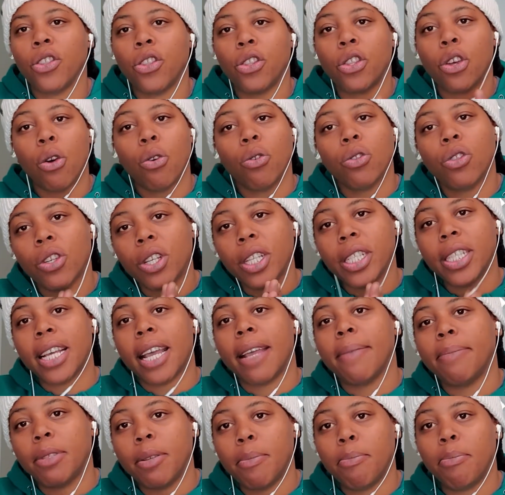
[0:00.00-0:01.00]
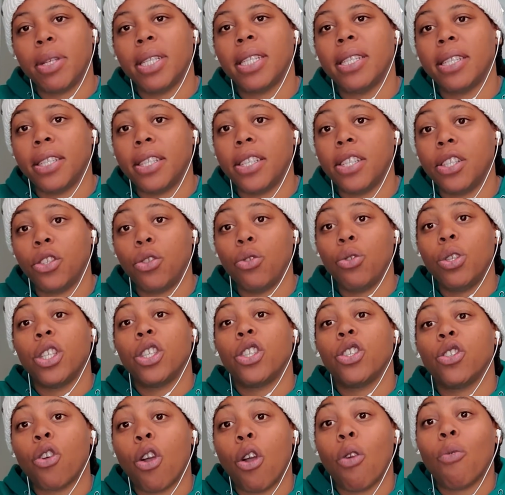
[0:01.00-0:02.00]
Those are the types of businesses you can
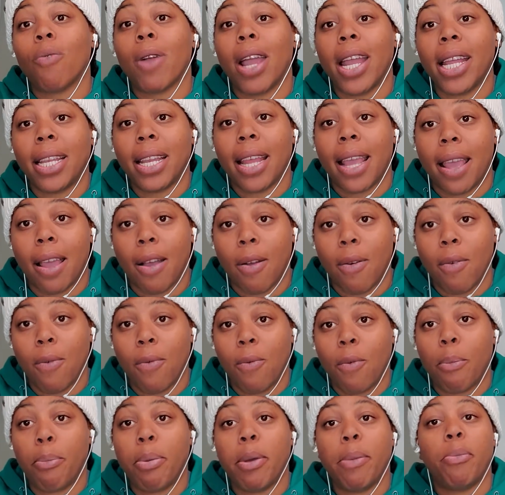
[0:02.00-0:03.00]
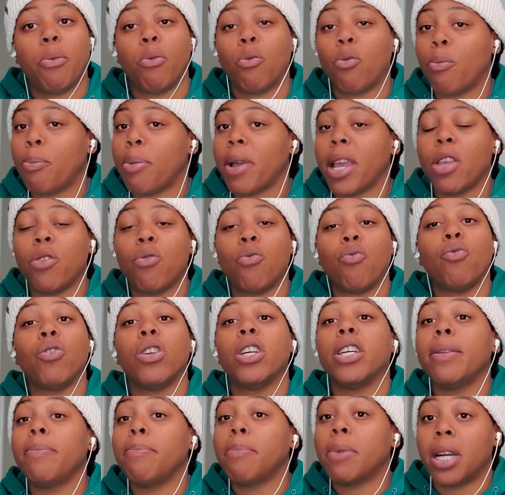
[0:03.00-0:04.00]
start right now where people will pay you
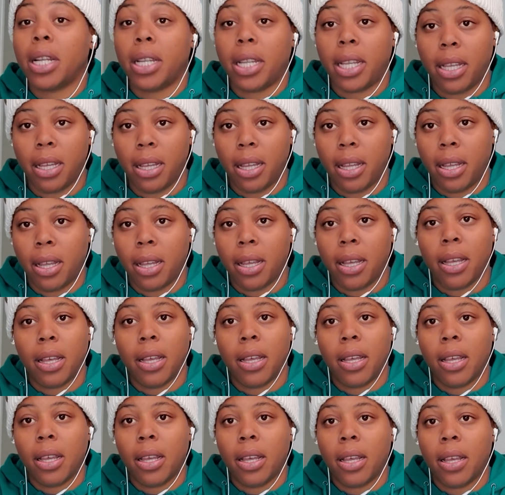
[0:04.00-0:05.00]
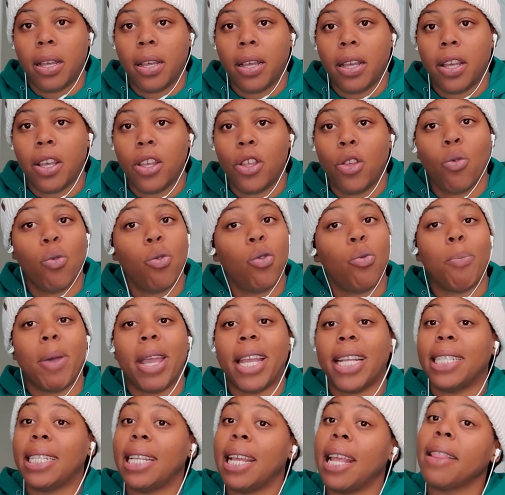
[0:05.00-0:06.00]
good money. You will
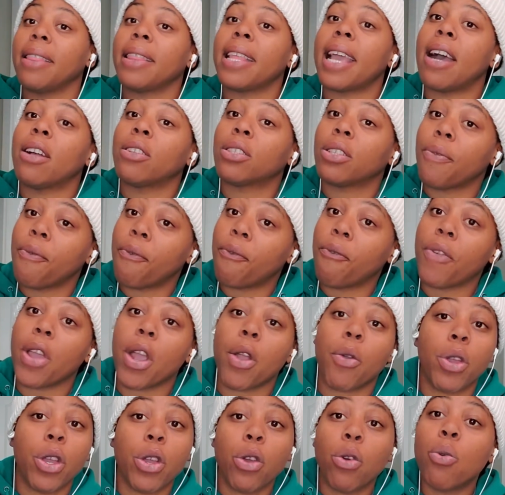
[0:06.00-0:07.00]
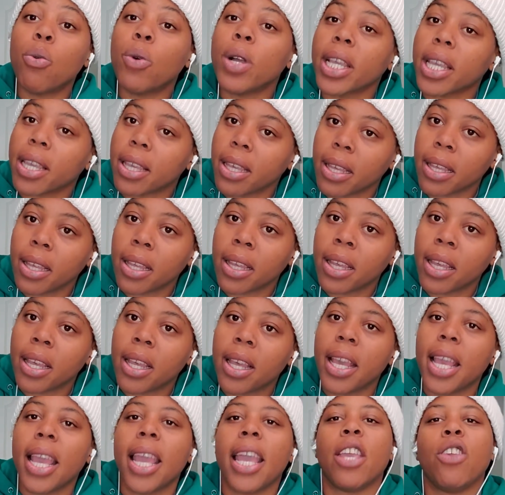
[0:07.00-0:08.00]
make $10,000 very quick,
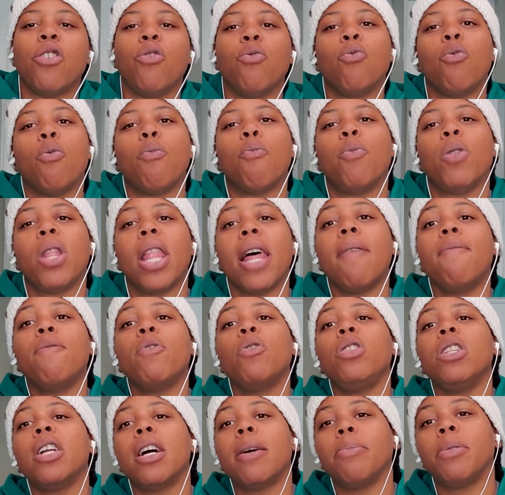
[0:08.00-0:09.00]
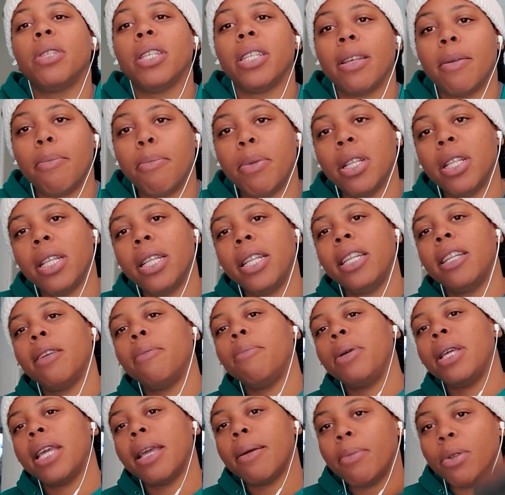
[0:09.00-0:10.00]
and you will level up to the ability to
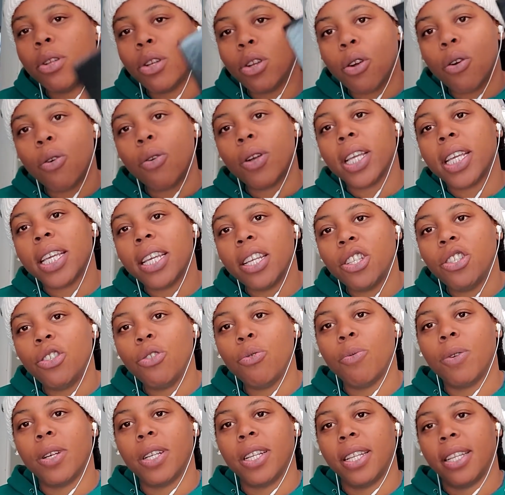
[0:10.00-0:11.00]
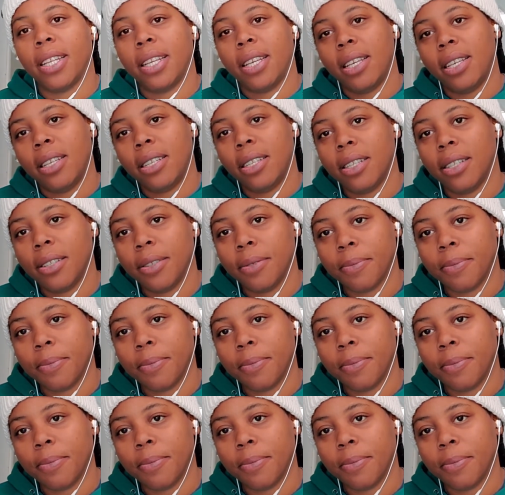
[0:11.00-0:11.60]
be able to go and get you one of these.